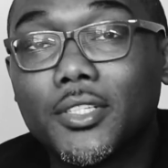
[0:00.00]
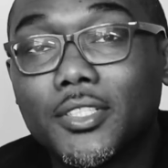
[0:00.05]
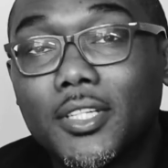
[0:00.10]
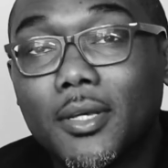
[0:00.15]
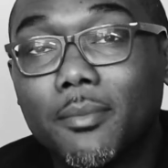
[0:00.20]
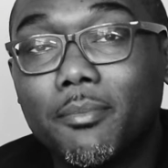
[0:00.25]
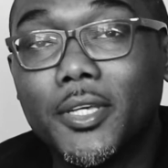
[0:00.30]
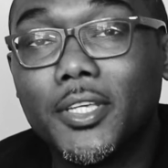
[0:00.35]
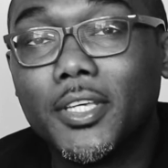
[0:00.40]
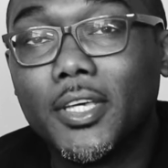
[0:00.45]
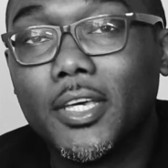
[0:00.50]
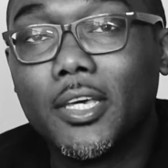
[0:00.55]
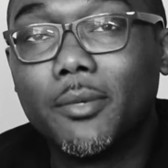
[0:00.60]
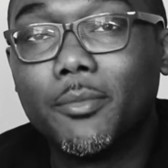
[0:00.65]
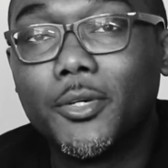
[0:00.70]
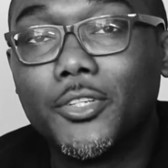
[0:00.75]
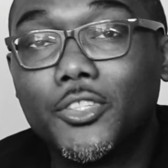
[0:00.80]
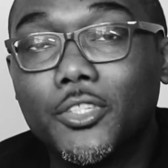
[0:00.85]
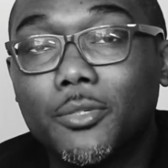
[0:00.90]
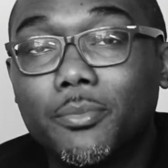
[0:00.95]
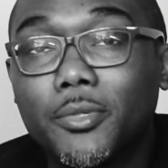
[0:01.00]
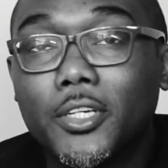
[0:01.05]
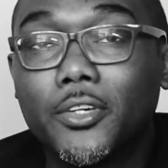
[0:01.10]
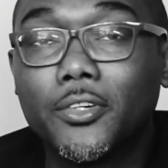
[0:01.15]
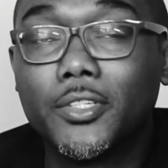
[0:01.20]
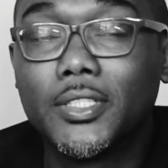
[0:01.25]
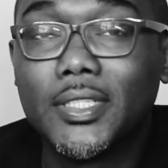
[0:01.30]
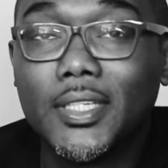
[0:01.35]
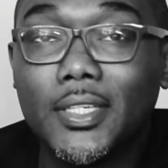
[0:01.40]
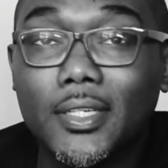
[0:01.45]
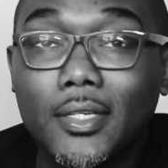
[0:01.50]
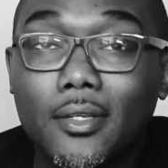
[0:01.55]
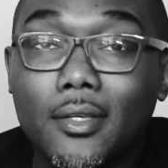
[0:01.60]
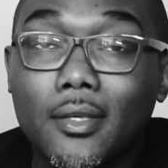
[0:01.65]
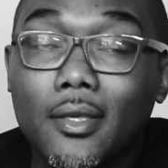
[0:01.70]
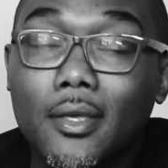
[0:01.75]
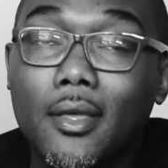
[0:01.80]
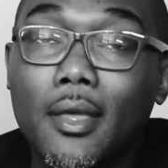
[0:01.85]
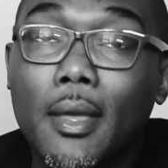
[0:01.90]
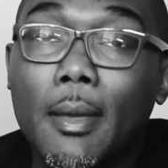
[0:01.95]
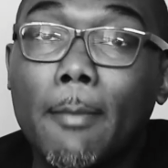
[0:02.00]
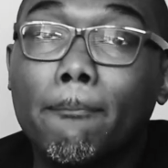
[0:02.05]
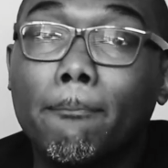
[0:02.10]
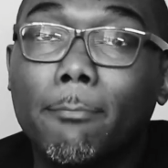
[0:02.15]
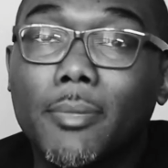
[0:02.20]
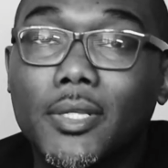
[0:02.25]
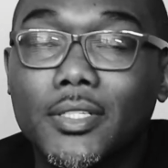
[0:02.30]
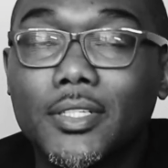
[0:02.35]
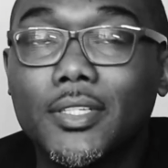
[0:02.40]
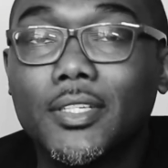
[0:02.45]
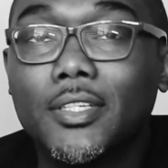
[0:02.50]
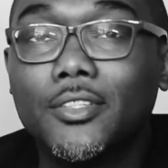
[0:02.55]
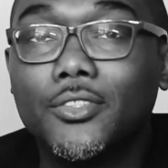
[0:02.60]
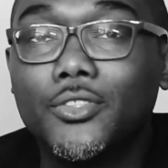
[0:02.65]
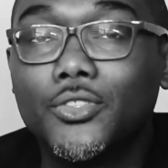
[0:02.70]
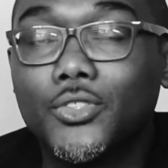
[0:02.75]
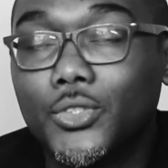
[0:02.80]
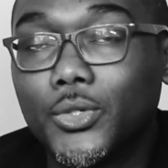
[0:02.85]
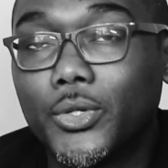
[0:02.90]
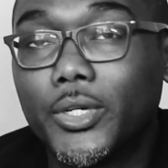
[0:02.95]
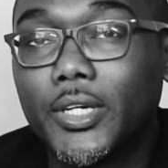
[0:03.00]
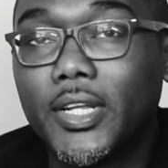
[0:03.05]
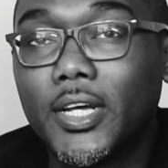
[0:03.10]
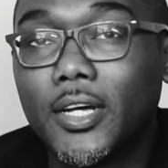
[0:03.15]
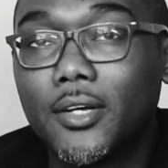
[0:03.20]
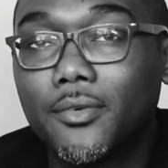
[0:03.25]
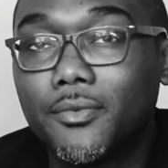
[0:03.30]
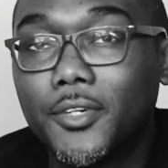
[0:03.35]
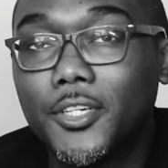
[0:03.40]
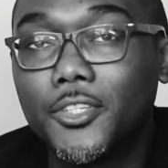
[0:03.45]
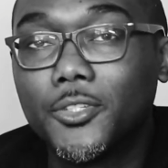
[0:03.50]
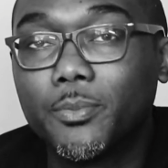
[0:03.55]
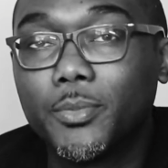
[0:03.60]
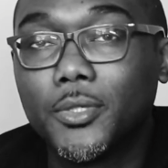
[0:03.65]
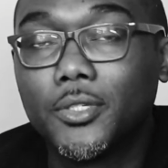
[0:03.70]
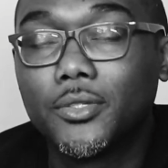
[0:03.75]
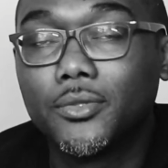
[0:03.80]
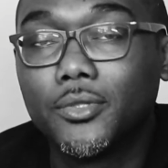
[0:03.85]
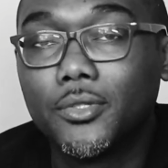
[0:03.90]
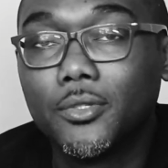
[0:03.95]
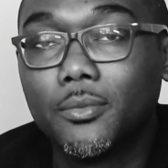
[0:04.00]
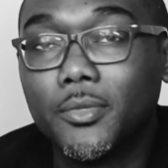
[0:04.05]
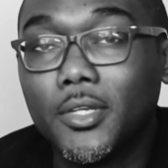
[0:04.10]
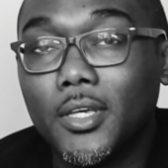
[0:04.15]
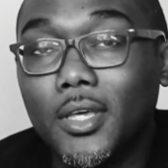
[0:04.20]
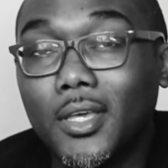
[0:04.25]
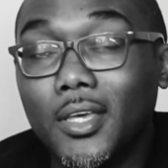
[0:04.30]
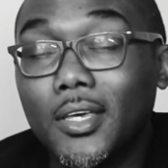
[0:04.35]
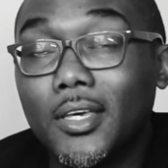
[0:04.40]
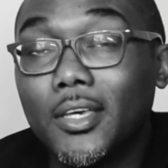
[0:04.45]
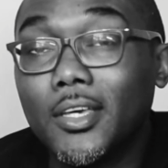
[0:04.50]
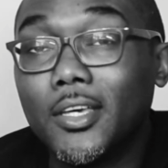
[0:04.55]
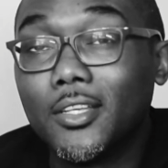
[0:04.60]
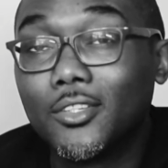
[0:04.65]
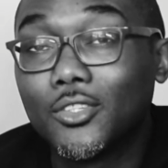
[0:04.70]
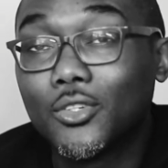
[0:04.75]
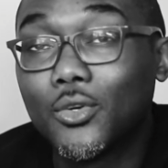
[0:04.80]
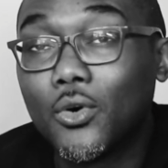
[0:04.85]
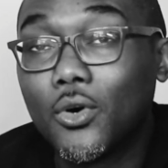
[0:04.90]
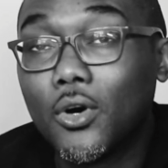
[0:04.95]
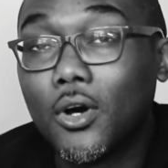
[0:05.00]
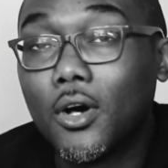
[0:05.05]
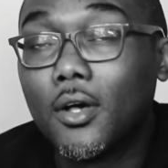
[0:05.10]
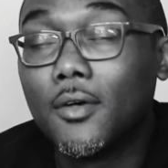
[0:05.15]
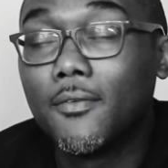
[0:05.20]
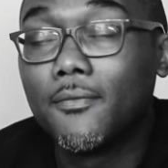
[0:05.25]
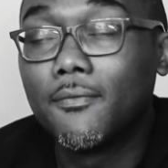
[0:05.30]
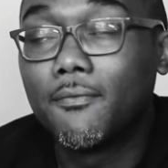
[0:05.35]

to submit your image to be critiqued, please join our Facebook group. It's called